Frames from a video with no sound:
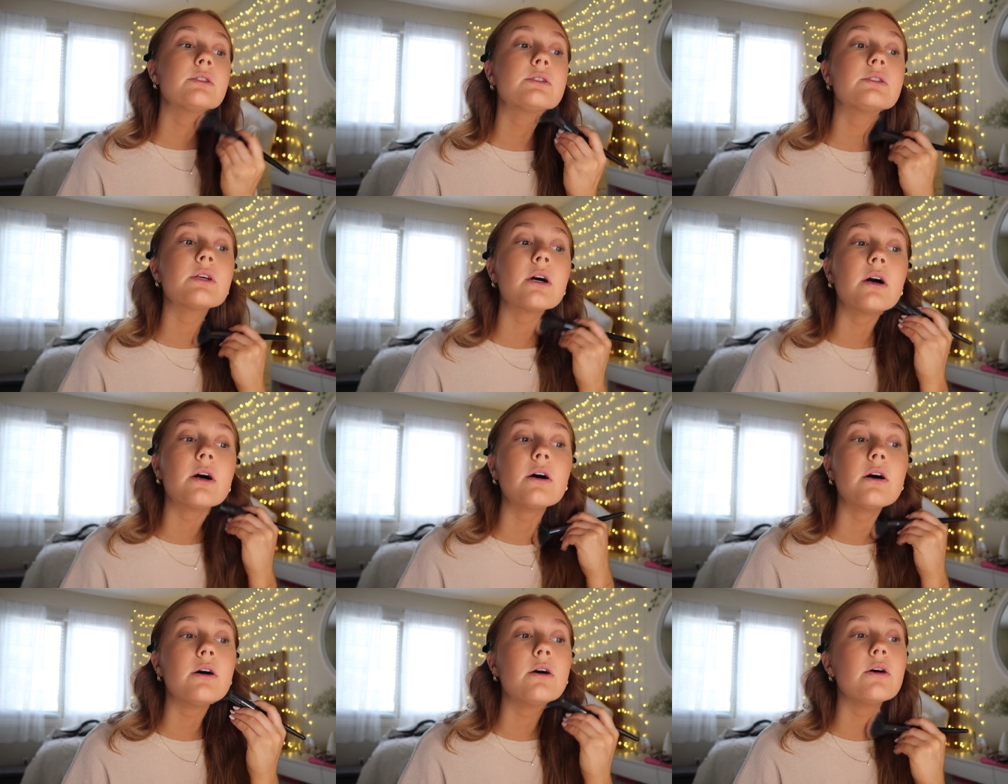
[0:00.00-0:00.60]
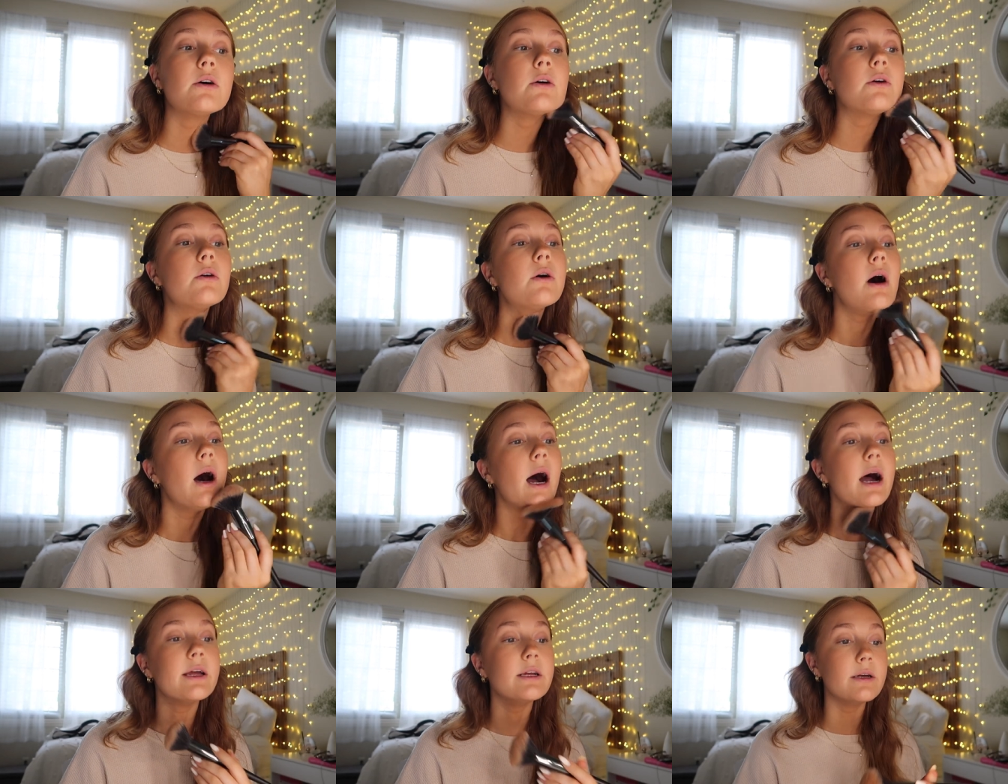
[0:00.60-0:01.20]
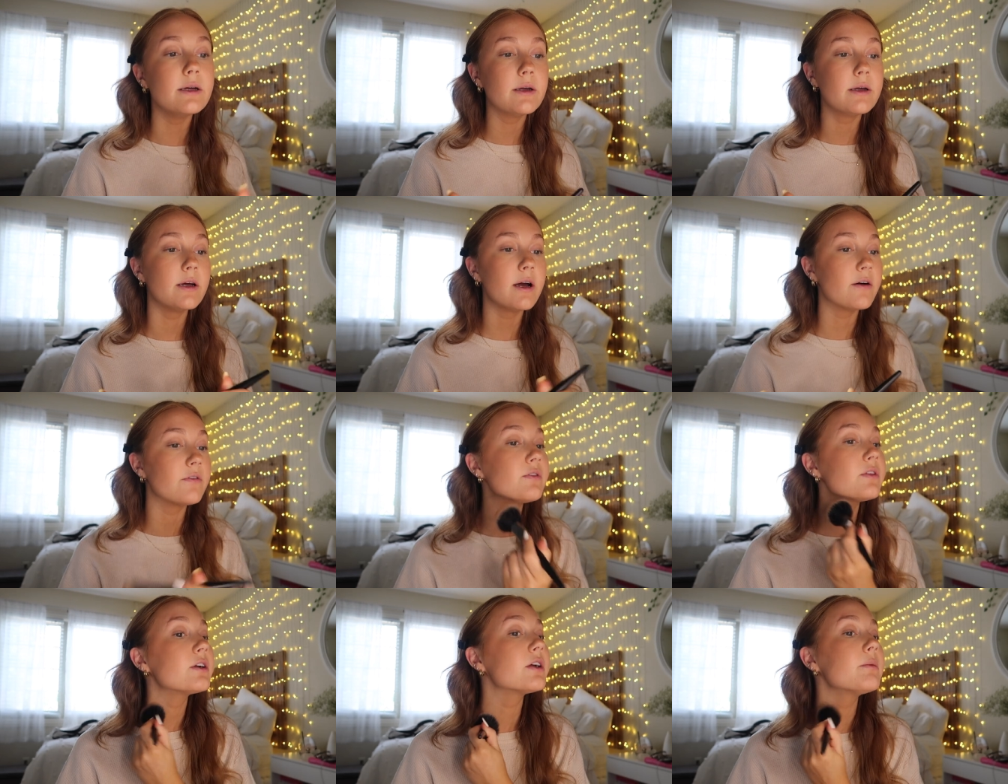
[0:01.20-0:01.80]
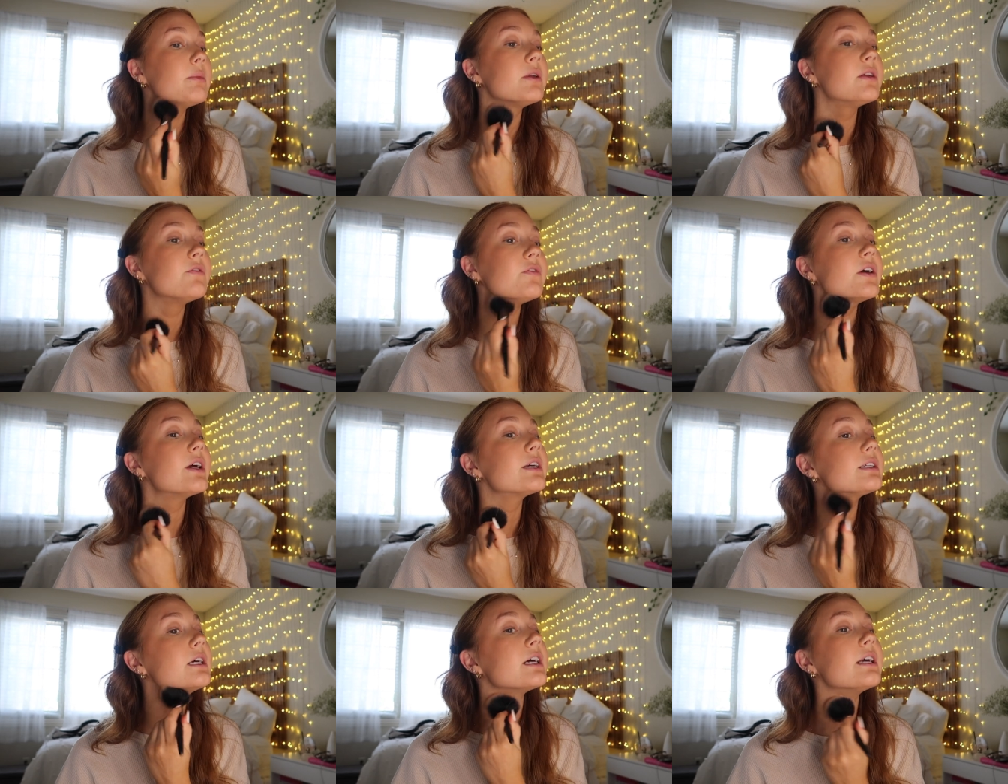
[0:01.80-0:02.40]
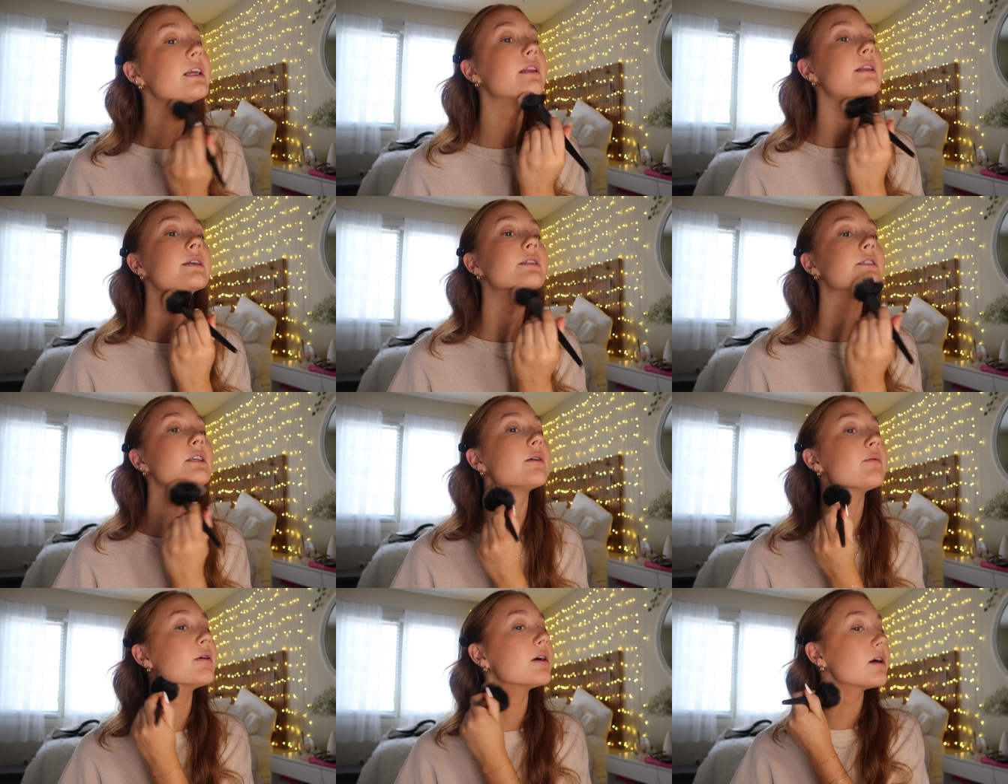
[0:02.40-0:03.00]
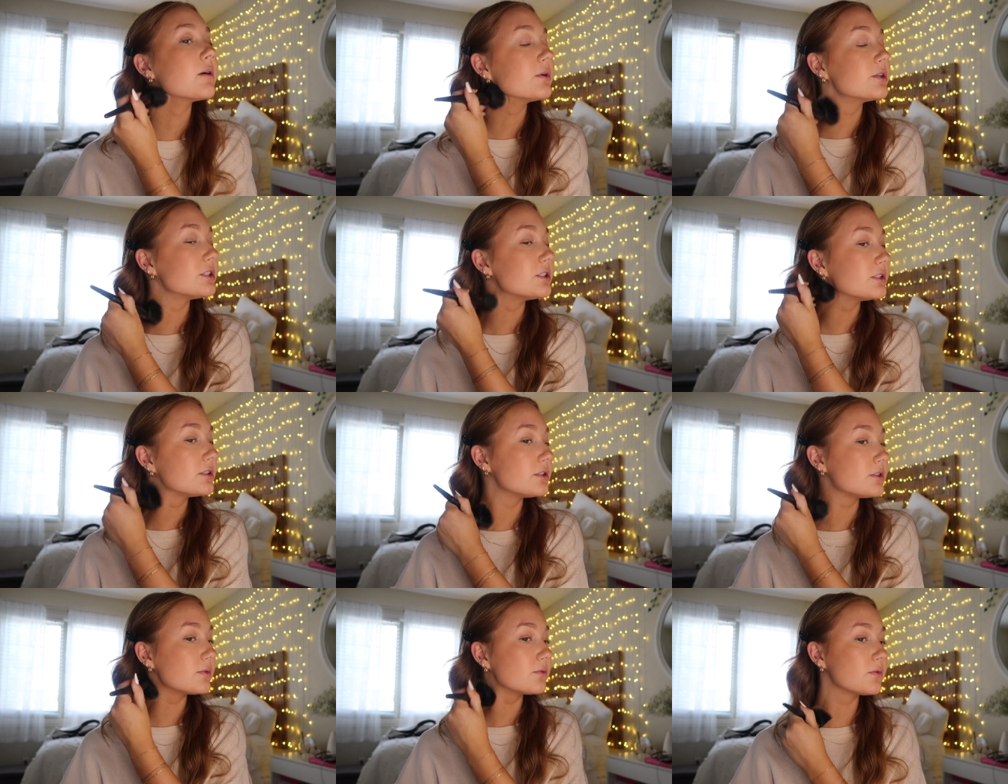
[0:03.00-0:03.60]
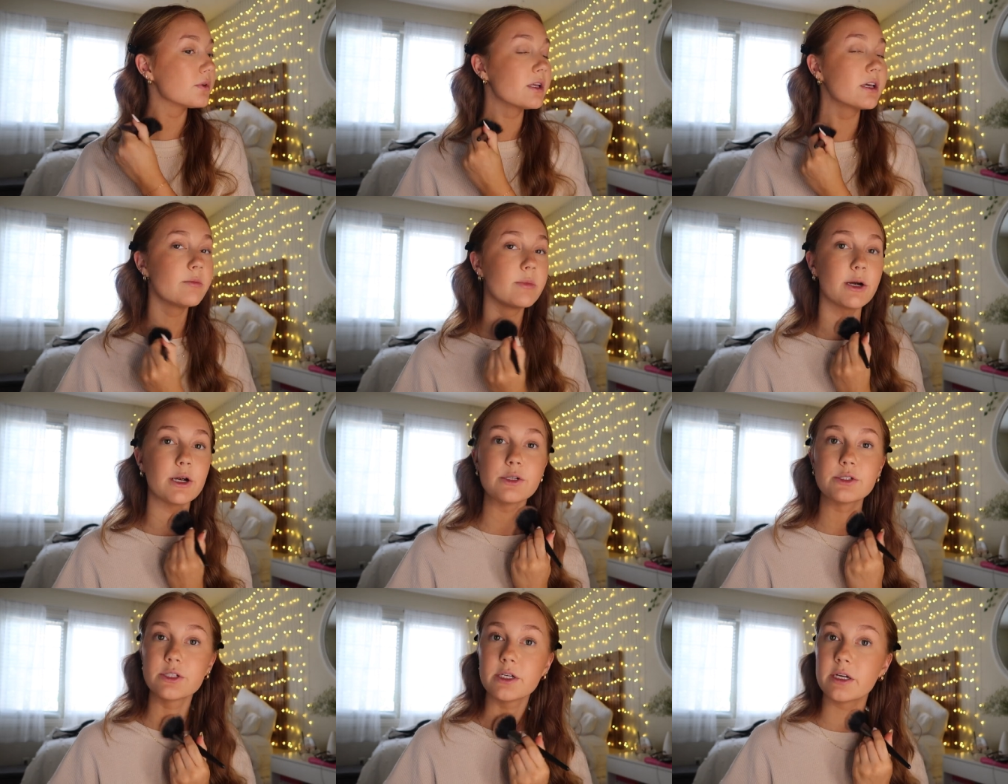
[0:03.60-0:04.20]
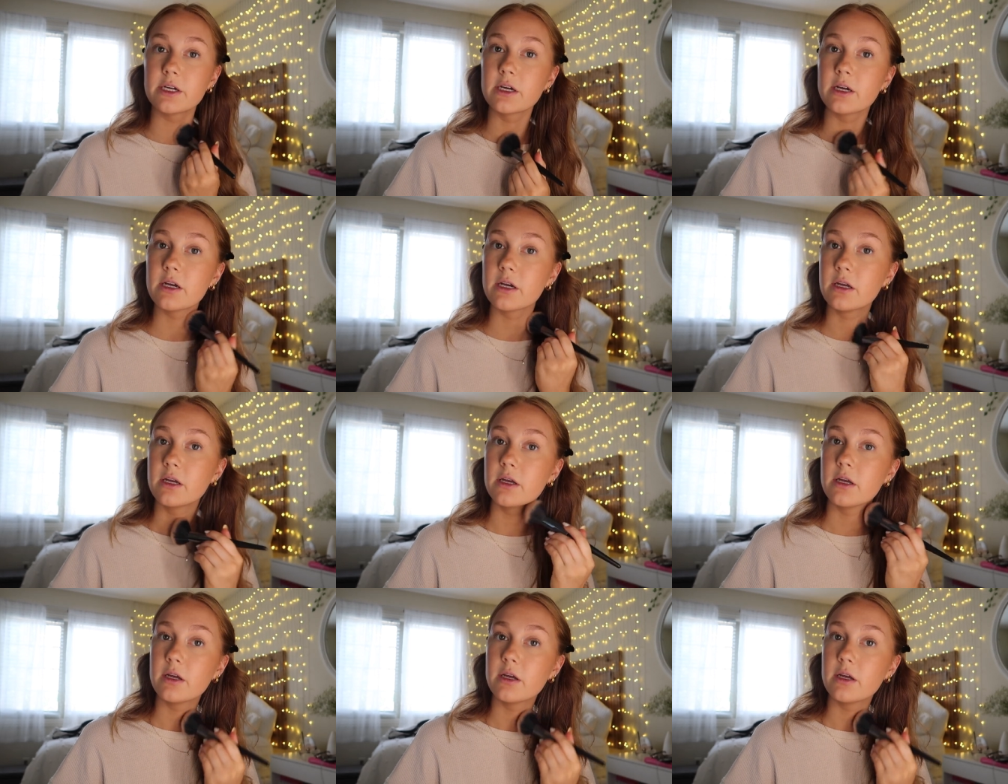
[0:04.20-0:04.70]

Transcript: So I have literally been fake tanning this summer, which is really embarrassing,